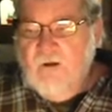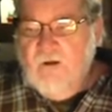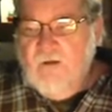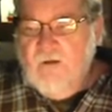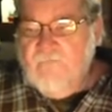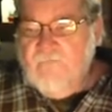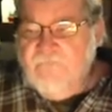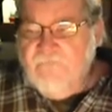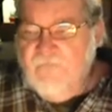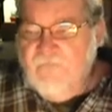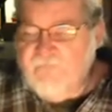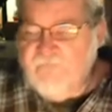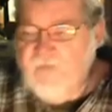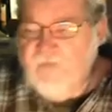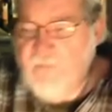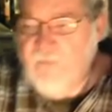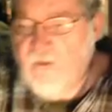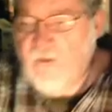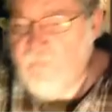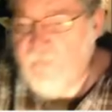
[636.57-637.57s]
50
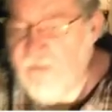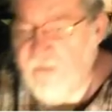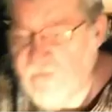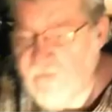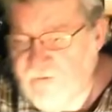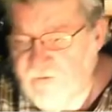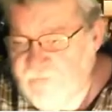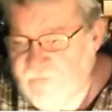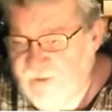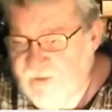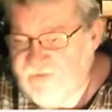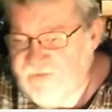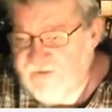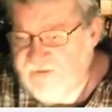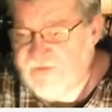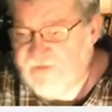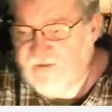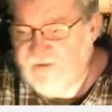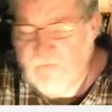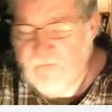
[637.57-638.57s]
millimeters by
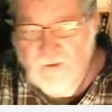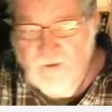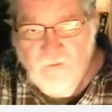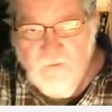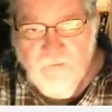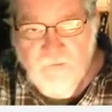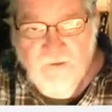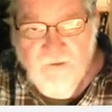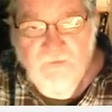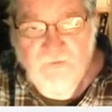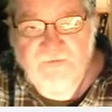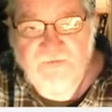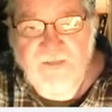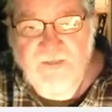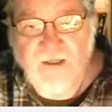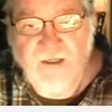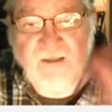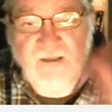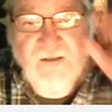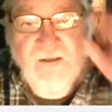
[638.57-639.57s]
60 millimeters.
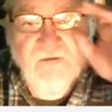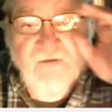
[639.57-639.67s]
And here's